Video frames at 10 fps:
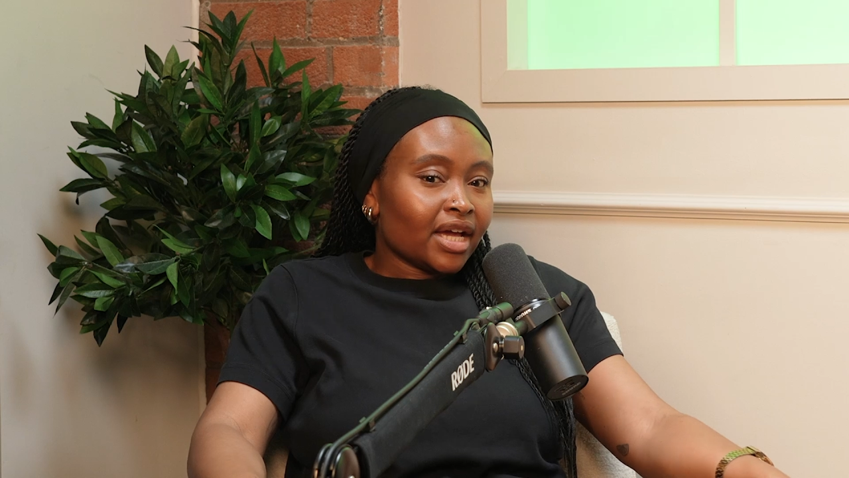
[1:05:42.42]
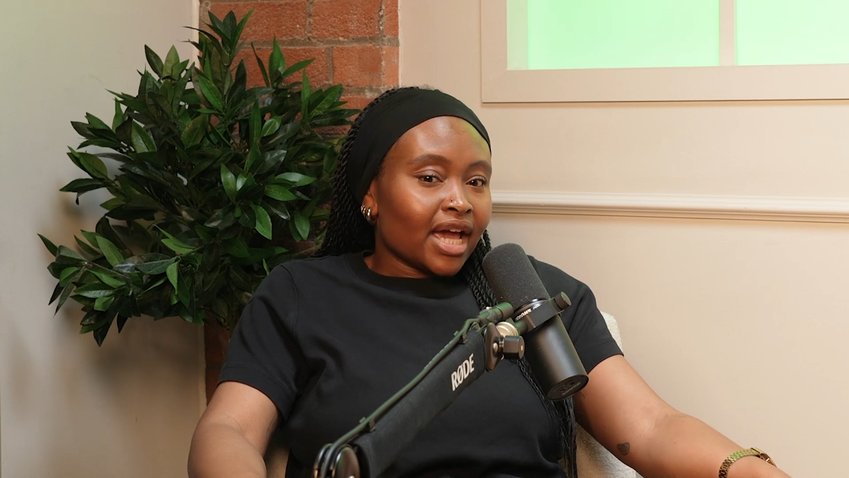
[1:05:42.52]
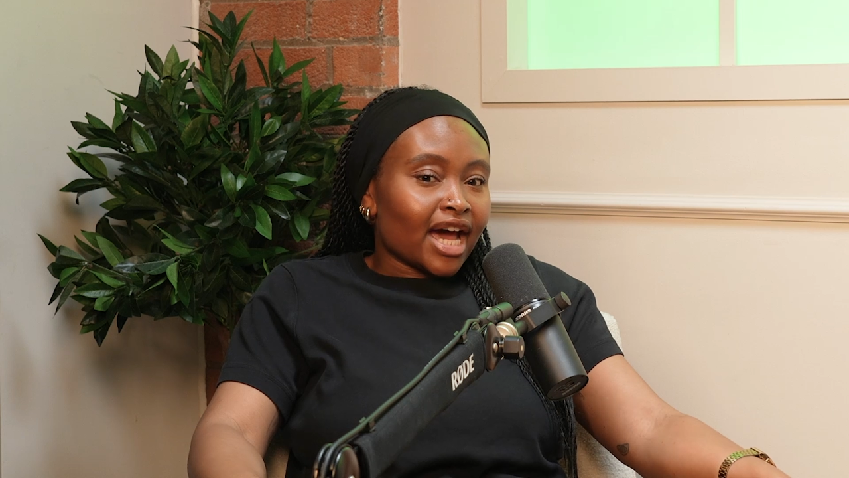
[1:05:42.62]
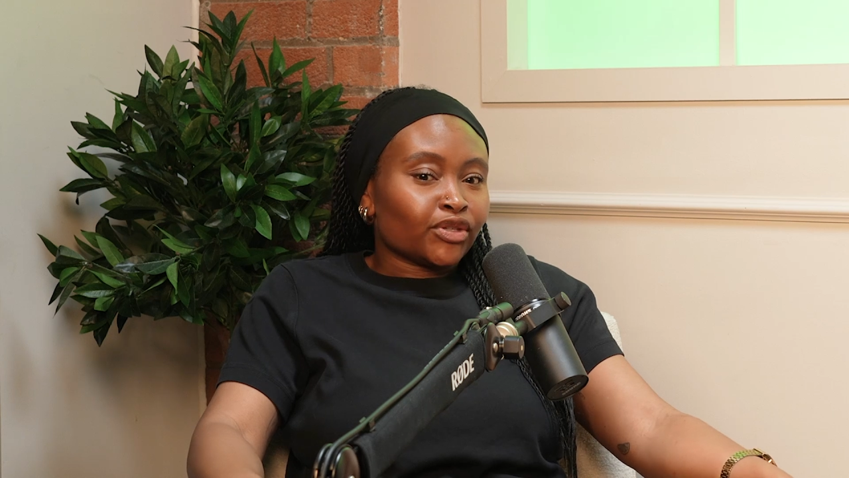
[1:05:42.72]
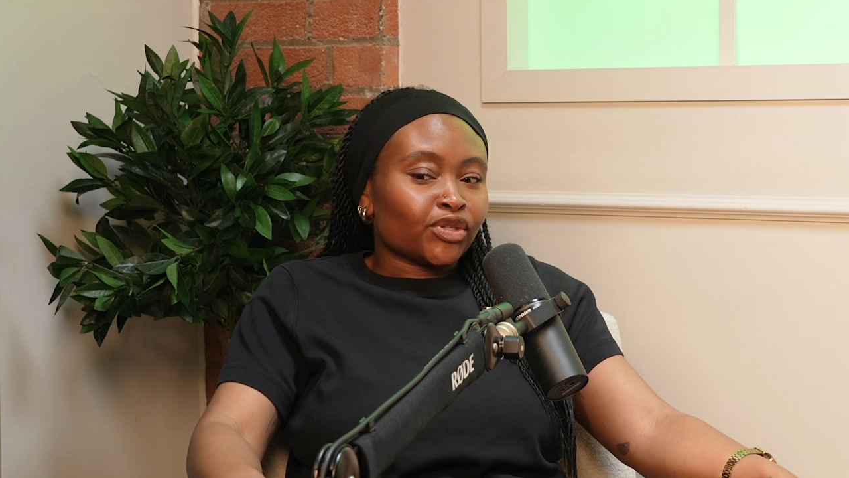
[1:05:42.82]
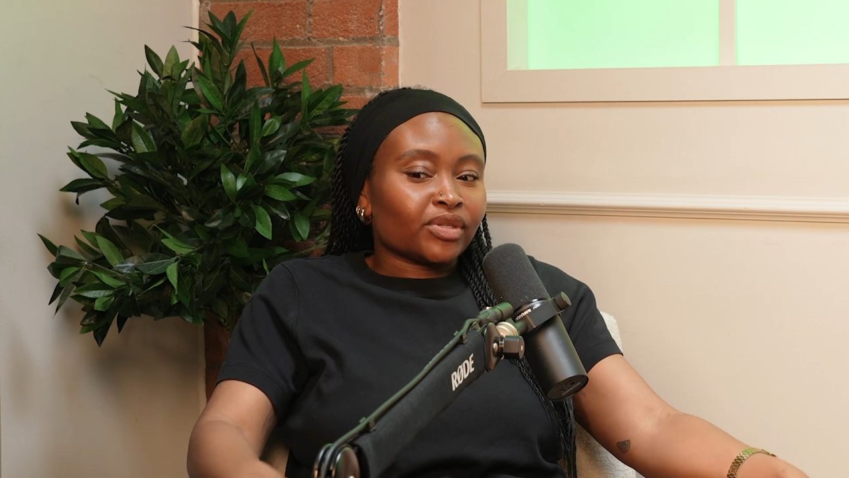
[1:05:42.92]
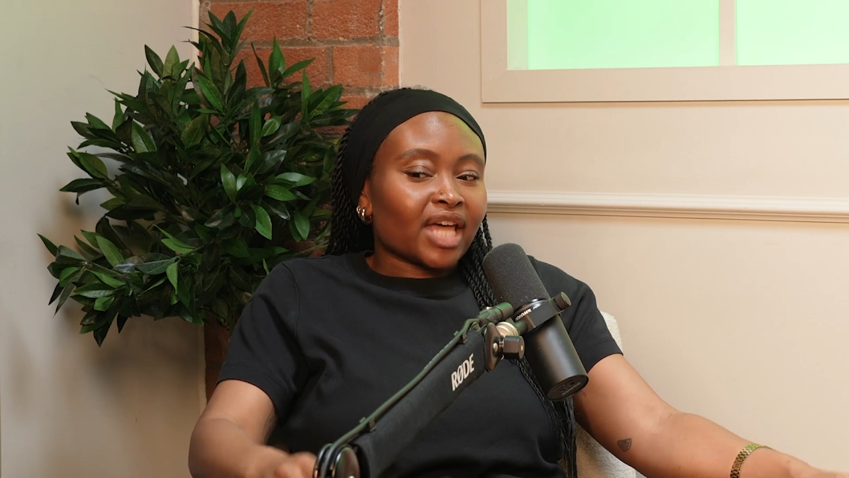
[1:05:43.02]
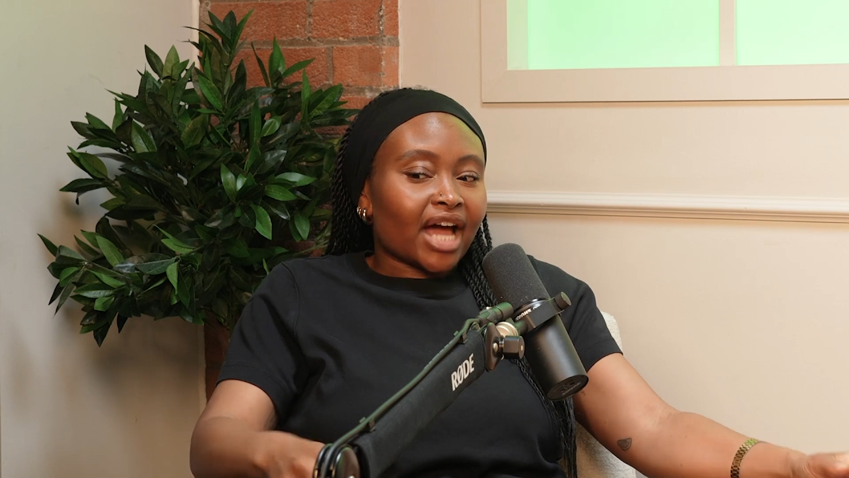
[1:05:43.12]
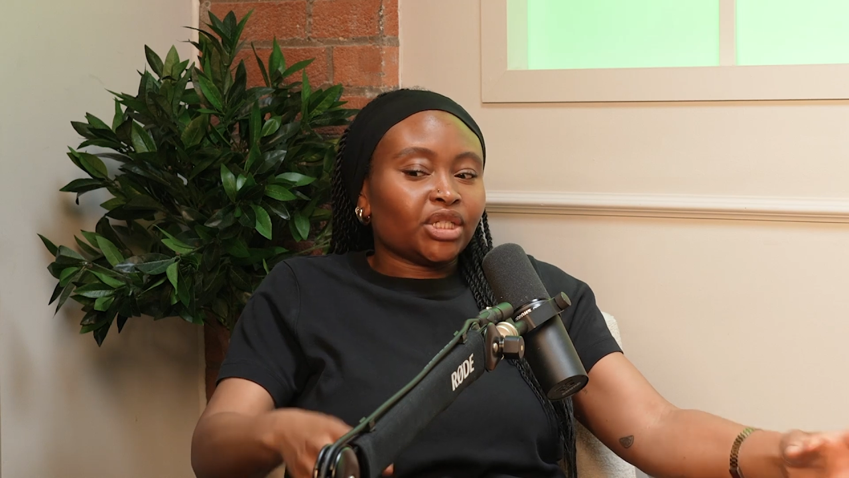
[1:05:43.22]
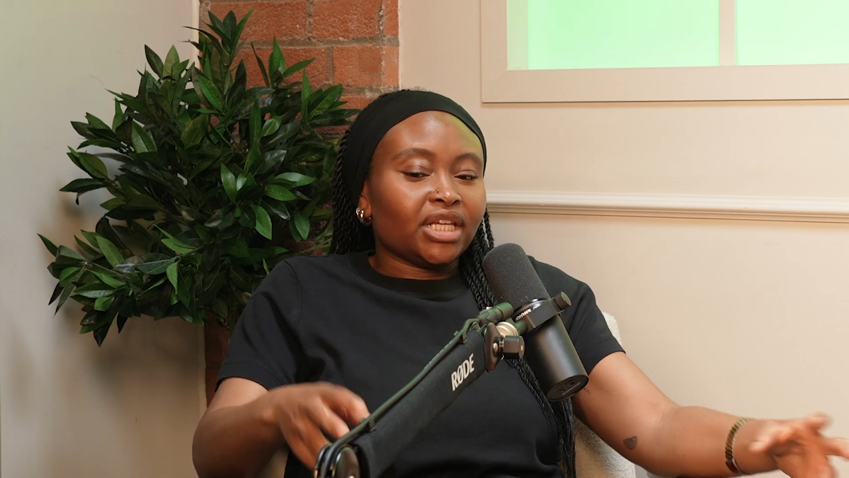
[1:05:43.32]
And so to
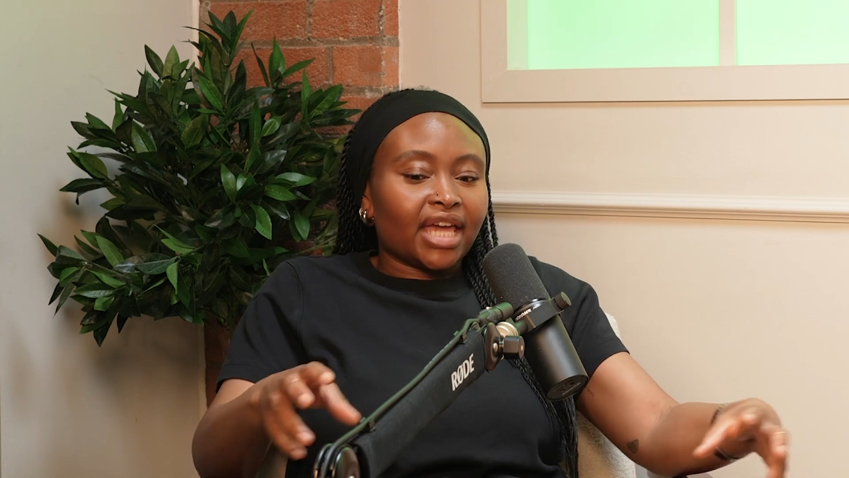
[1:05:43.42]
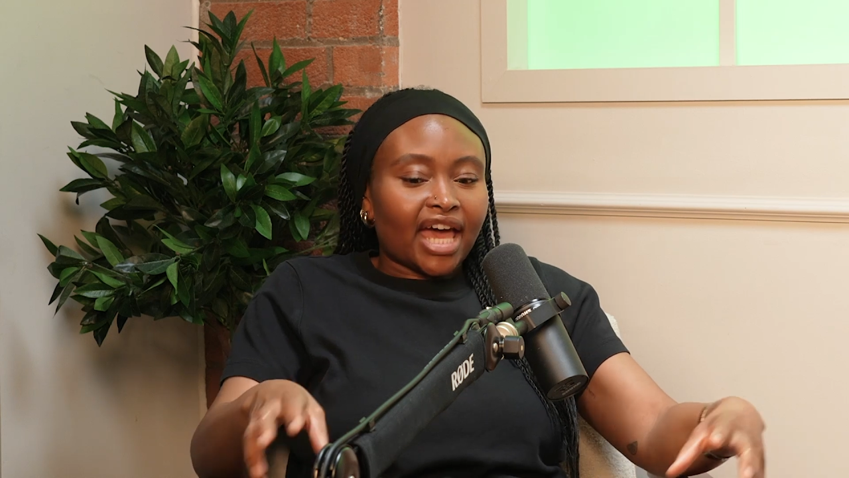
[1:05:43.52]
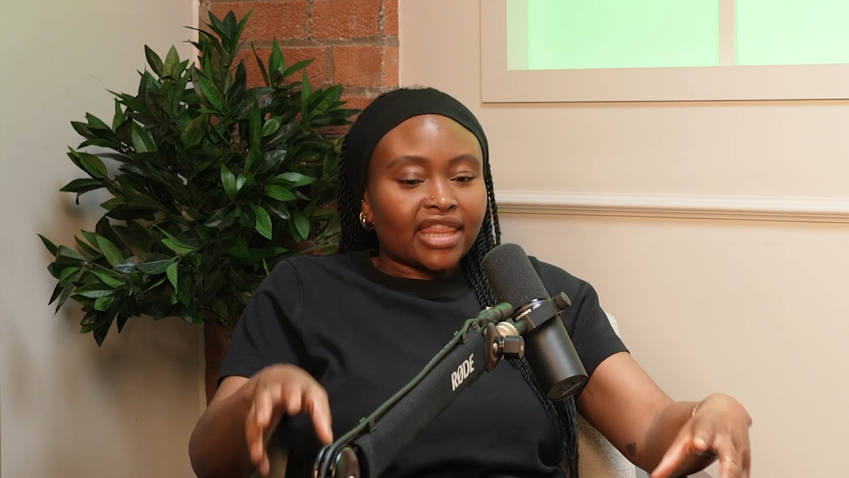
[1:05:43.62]
actually get